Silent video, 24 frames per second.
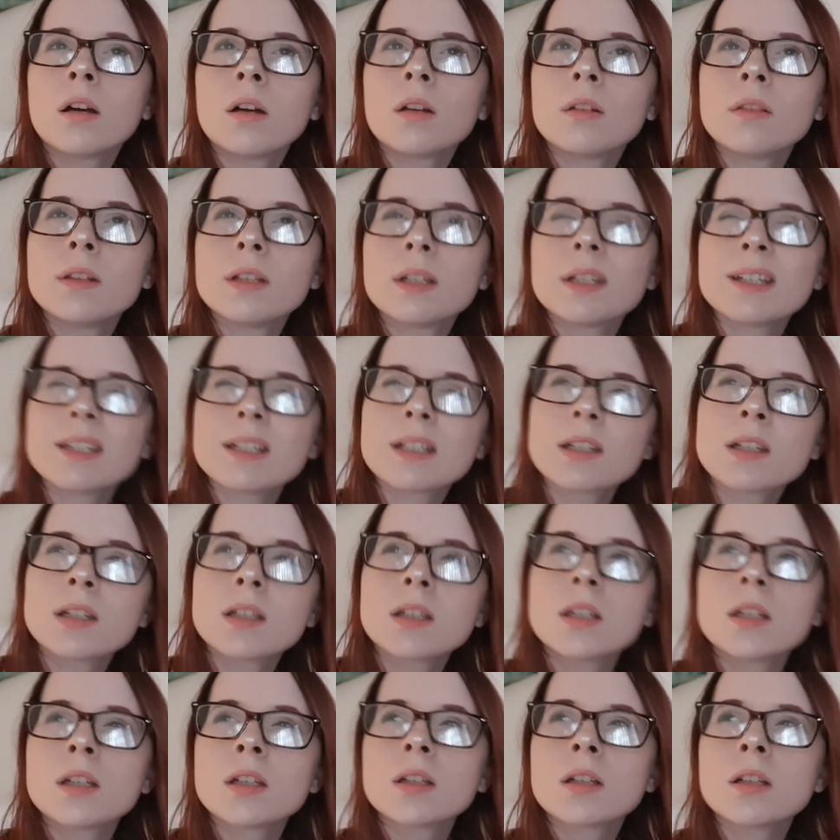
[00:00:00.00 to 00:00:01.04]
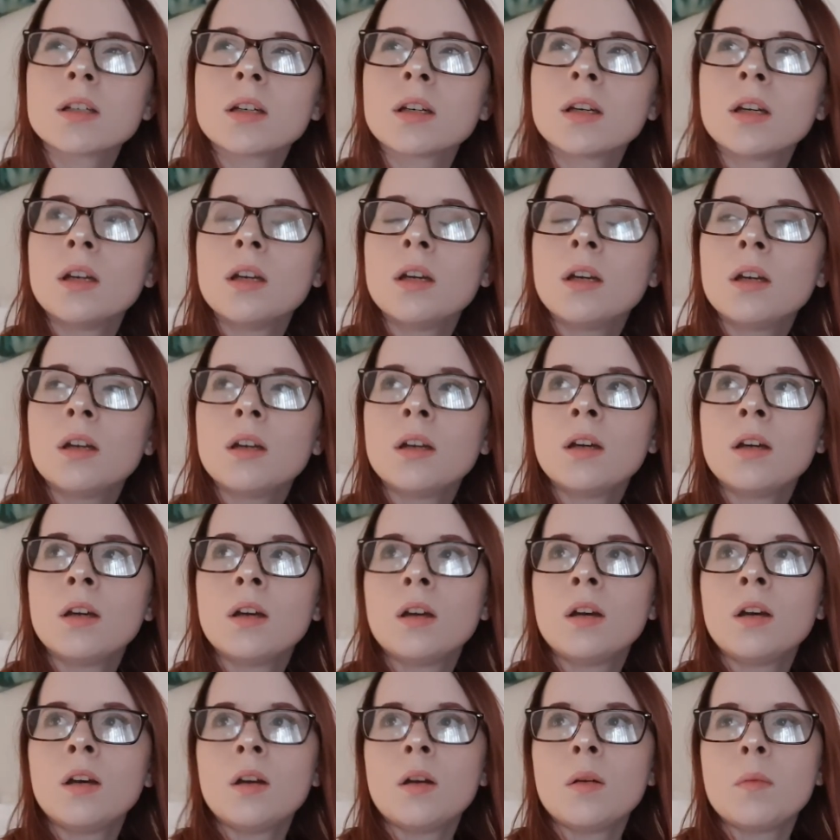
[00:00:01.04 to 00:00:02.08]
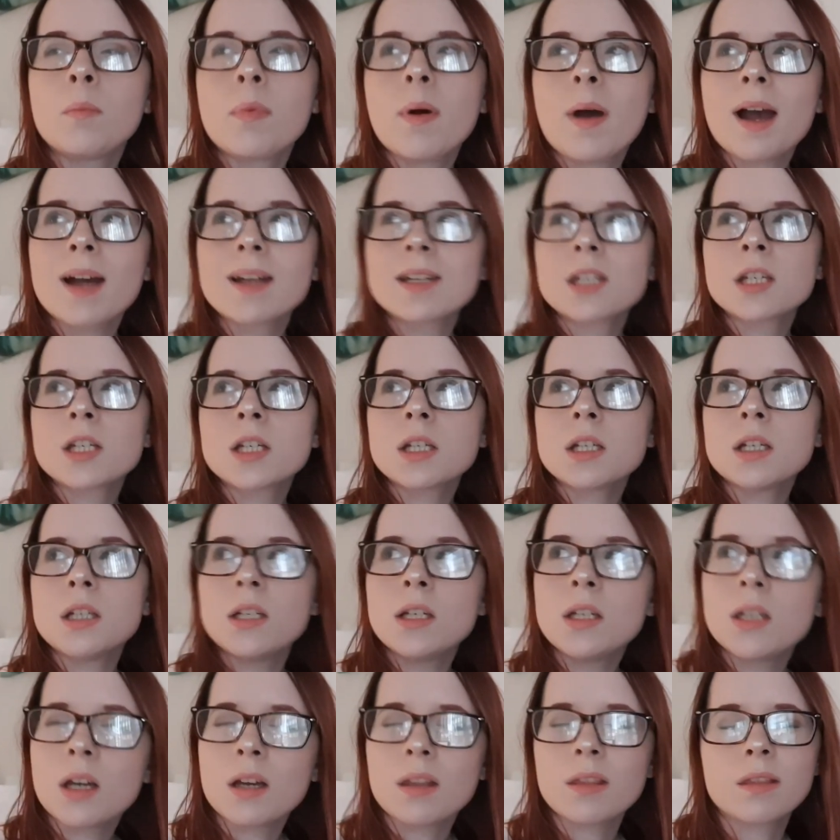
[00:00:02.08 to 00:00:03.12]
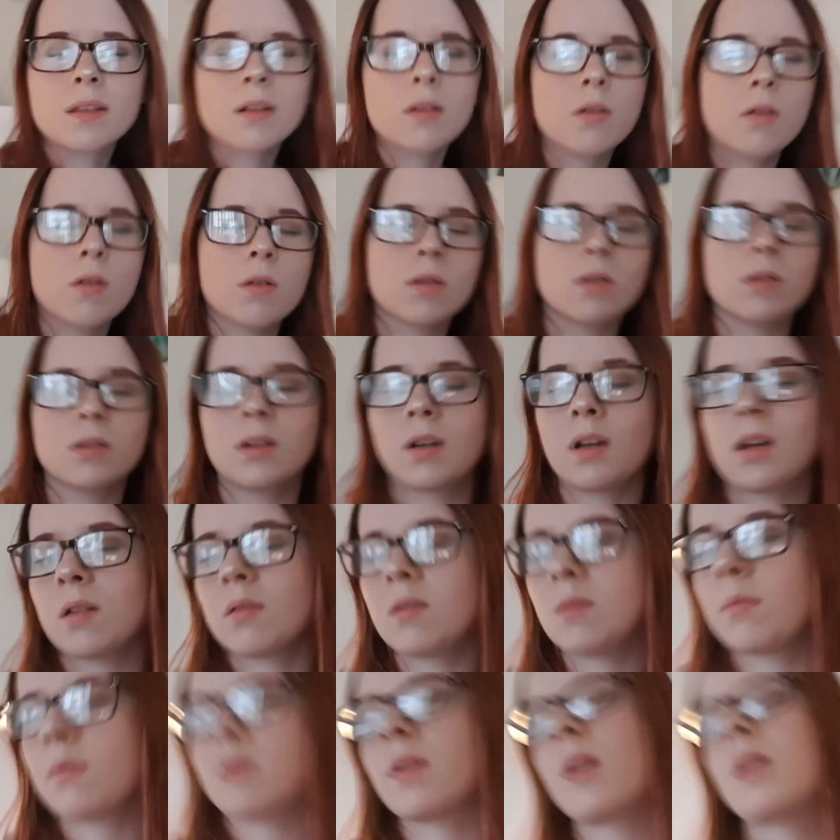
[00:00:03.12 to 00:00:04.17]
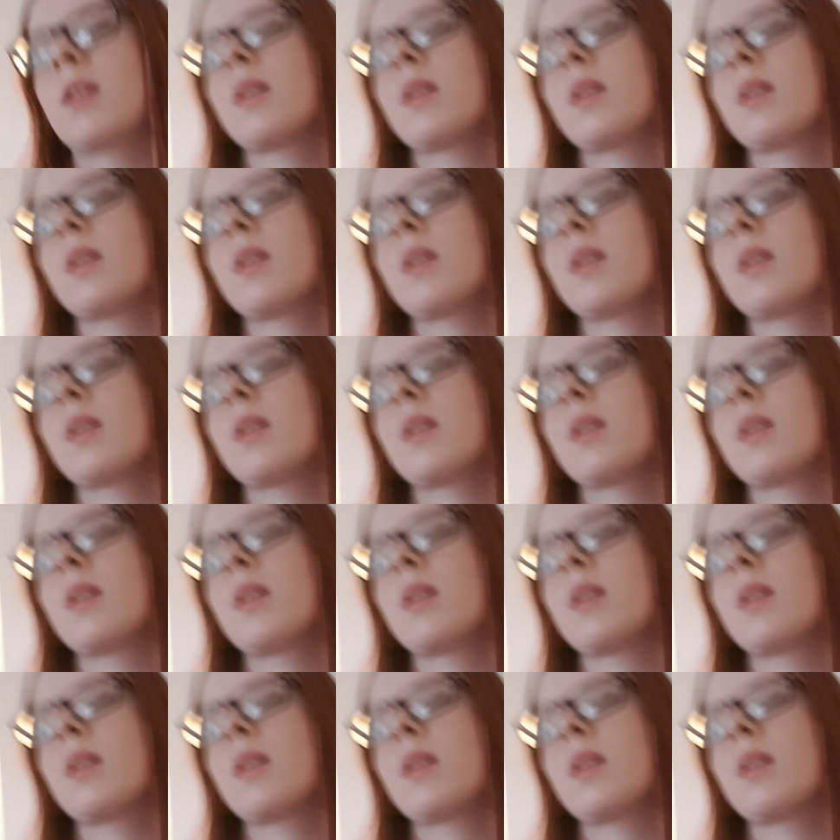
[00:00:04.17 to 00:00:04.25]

Nick, Bachi, and oh god, I can't remember that